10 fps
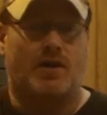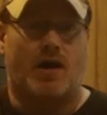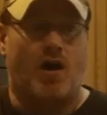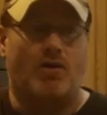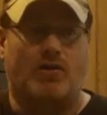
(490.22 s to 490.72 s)

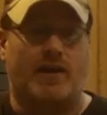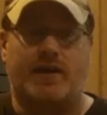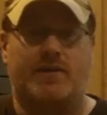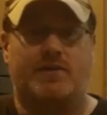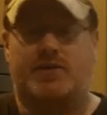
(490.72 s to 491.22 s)
all
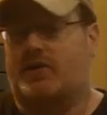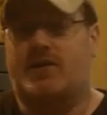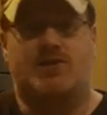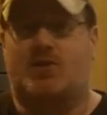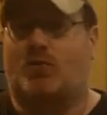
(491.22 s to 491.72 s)
grain, there
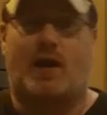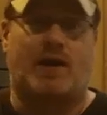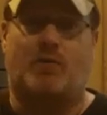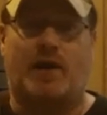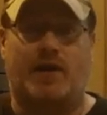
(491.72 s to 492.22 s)
is no
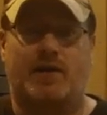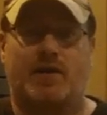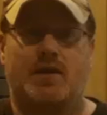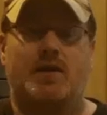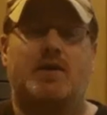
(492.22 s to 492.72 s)
right way.
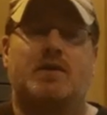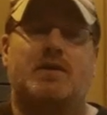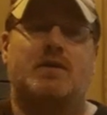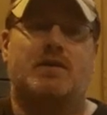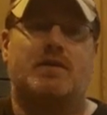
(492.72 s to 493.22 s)

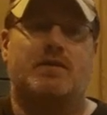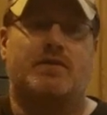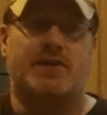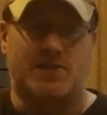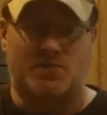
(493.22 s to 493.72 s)

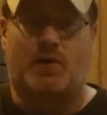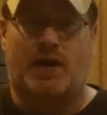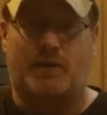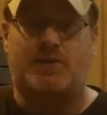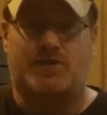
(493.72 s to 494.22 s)
This is what
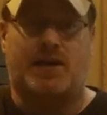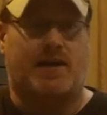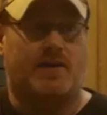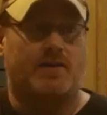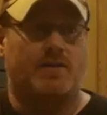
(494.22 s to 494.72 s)
I would
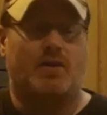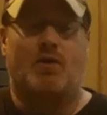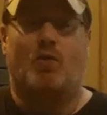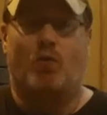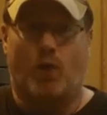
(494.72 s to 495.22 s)
say.
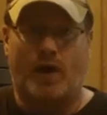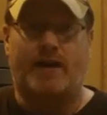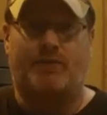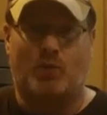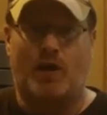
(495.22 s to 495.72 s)

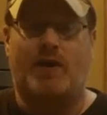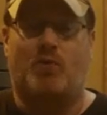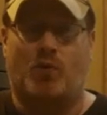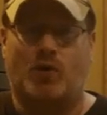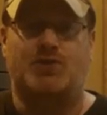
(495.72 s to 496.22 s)
Whatever way
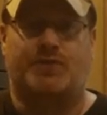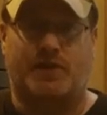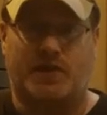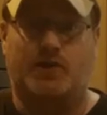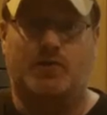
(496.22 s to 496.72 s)
works for
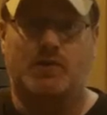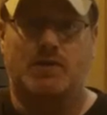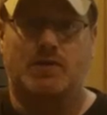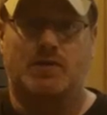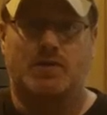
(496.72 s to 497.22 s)
you,
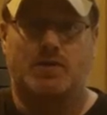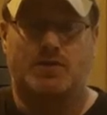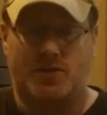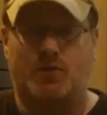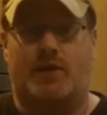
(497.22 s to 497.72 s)

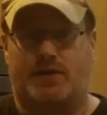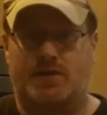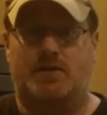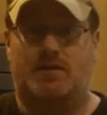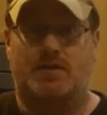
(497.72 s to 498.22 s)
do it.
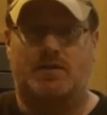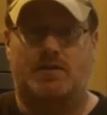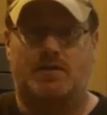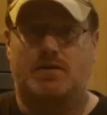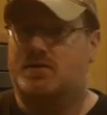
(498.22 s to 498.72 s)

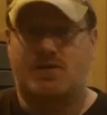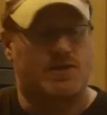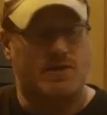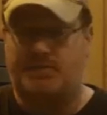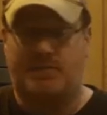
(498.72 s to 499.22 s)

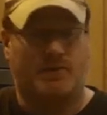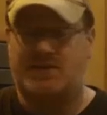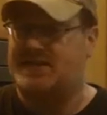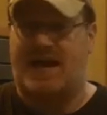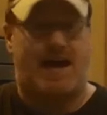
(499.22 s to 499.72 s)
Simple
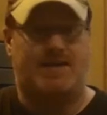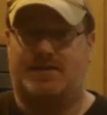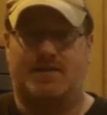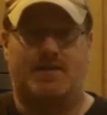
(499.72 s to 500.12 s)
as that.